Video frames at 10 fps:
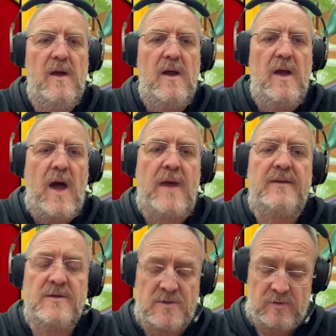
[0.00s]
I
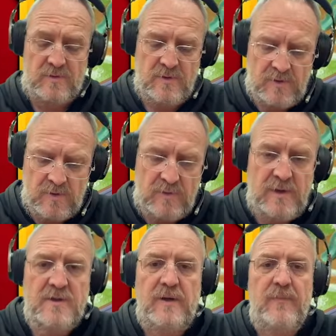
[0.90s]
think so, too, cute
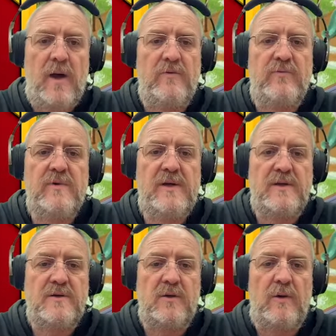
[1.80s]
kitty. I
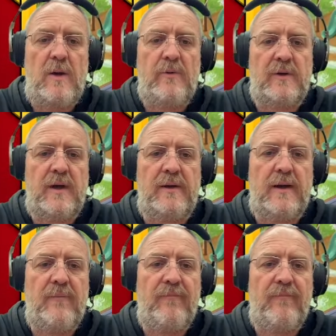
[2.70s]
really do. I would like that.